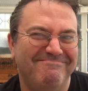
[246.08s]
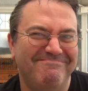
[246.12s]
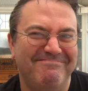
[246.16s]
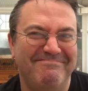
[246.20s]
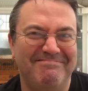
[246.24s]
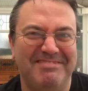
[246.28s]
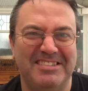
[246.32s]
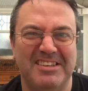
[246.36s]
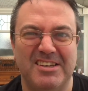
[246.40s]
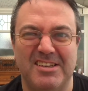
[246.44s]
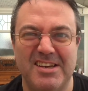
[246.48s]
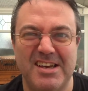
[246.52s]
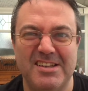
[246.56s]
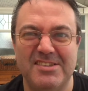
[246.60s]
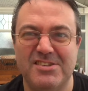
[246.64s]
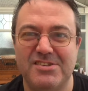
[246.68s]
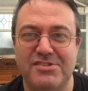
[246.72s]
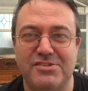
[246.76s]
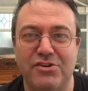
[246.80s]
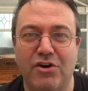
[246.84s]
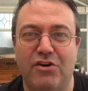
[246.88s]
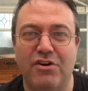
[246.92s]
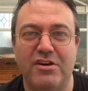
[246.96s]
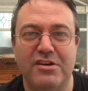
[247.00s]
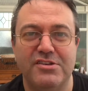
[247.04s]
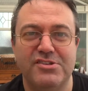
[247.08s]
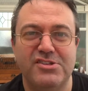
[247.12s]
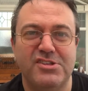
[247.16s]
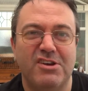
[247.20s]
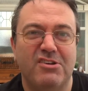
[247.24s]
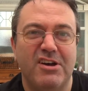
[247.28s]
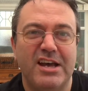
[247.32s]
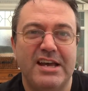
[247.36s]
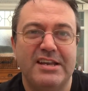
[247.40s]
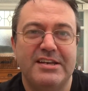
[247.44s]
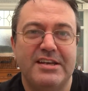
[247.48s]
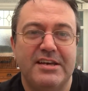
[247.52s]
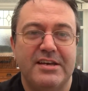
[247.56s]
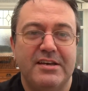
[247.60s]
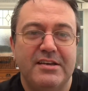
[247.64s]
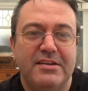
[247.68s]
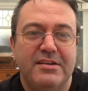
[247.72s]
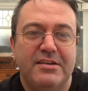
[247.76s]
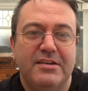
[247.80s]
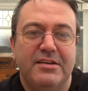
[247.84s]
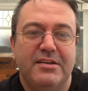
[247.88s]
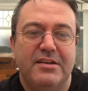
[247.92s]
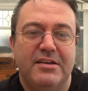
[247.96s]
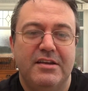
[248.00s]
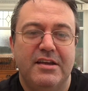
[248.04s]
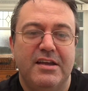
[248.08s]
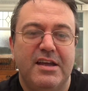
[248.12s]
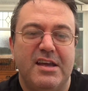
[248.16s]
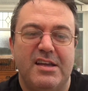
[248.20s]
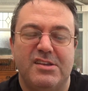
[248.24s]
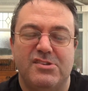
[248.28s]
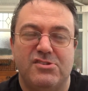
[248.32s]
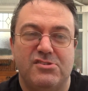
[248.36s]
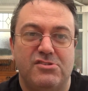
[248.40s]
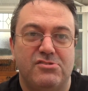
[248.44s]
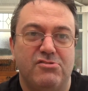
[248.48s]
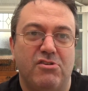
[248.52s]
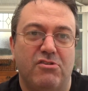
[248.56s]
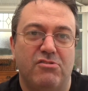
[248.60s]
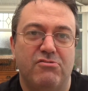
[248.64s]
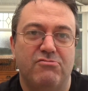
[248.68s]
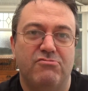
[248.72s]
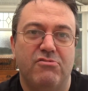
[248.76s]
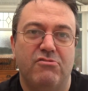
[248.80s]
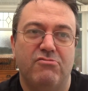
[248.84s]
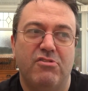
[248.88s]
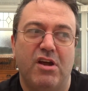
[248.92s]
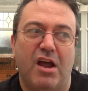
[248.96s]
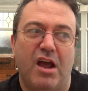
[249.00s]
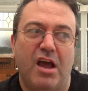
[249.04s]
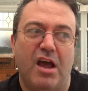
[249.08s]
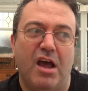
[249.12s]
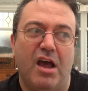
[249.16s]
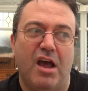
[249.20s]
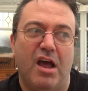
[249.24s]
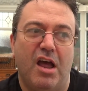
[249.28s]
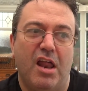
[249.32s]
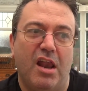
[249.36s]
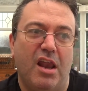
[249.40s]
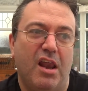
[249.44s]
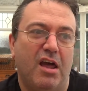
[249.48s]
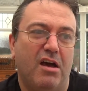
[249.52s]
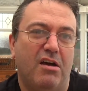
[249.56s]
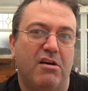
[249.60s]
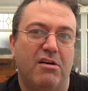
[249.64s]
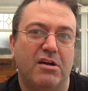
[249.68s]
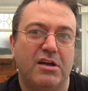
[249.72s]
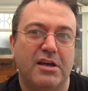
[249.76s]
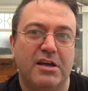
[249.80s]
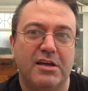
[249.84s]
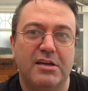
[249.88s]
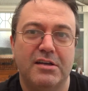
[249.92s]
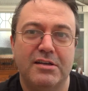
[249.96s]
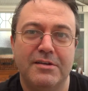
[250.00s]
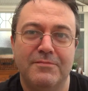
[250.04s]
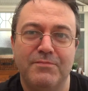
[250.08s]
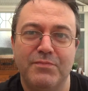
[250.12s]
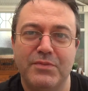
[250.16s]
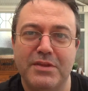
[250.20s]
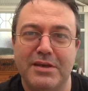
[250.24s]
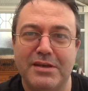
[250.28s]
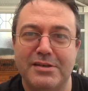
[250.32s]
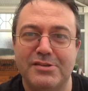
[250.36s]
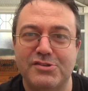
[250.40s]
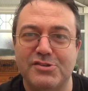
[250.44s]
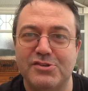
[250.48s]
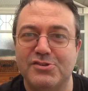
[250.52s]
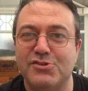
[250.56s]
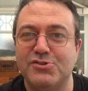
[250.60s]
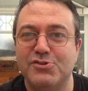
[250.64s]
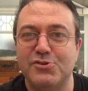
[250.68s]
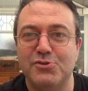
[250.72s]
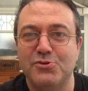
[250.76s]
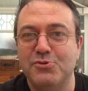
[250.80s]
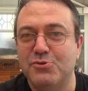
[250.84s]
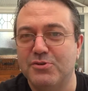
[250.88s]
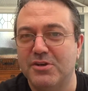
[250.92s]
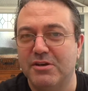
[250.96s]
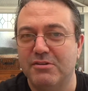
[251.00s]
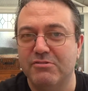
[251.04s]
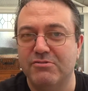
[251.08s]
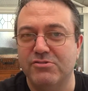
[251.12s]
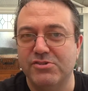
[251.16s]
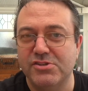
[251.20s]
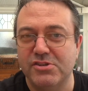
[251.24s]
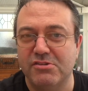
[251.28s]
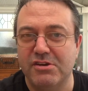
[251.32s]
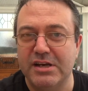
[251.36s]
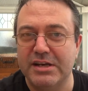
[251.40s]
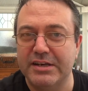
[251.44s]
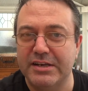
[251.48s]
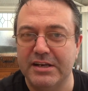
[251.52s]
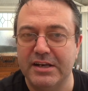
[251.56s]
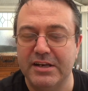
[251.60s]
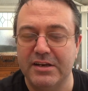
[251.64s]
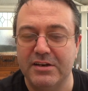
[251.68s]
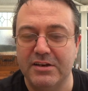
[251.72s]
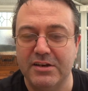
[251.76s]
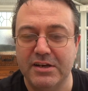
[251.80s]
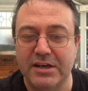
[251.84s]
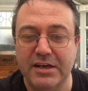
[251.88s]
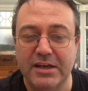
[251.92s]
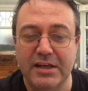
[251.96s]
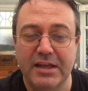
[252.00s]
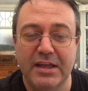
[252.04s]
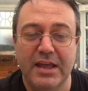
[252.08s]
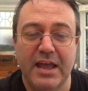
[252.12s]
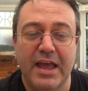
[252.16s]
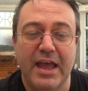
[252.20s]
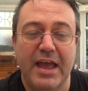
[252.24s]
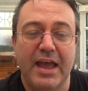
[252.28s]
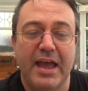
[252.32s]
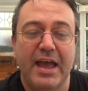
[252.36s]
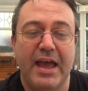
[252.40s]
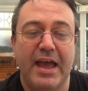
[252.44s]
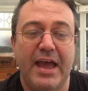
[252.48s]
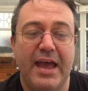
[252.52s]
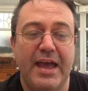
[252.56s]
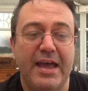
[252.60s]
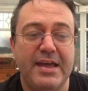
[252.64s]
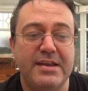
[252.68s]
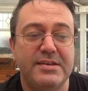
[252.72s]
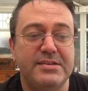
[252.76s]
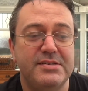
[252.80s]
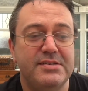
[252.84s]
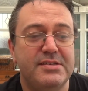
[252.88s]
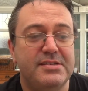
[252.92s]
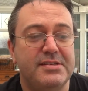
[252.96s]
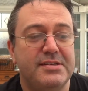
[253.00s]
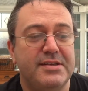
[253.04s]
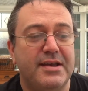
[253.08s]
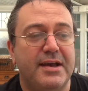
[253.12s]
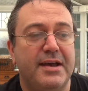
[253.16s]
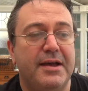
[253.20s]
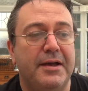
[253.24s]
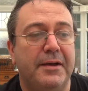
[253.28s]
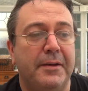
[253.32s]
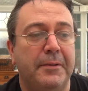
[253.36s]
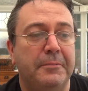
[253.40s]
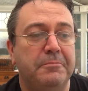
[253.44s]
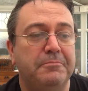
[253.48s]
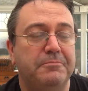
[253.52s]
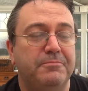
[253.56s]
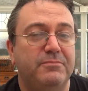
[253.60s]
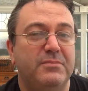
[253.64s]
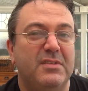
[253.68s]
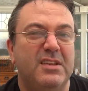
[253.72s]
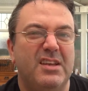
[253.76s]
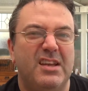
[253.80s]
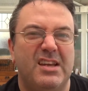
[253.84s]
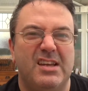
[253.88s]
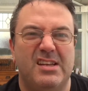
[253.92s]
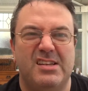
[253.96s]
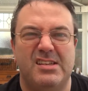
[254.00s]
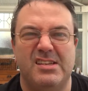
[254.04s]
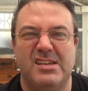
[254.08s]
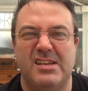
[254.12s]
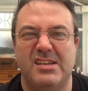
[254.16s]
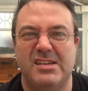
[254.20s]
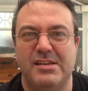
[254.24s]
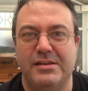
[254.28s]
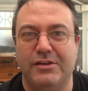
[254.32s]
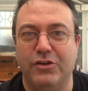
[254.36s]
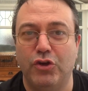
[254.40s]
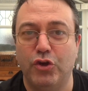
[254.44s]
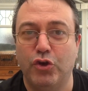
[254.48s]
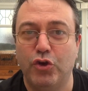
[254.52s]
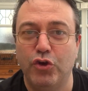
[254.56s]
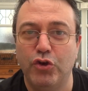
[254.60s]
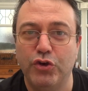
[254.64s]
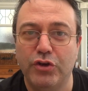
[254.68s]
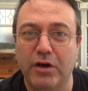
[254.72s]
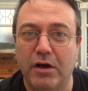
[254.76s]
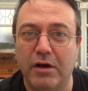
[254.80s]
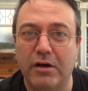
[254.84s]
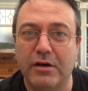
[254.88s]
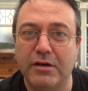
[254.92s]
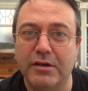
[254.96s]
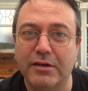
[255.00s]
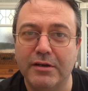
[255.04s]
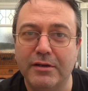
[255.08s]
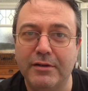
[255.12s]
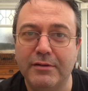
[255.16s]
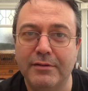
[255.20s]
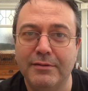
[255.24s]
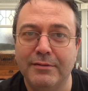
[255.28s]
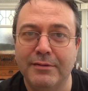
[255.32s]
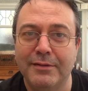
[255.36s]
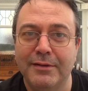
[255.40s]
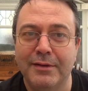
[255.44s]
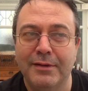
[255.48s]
It's not a cider, it's not a lager, it's a pseudo cider lager, and you could argue,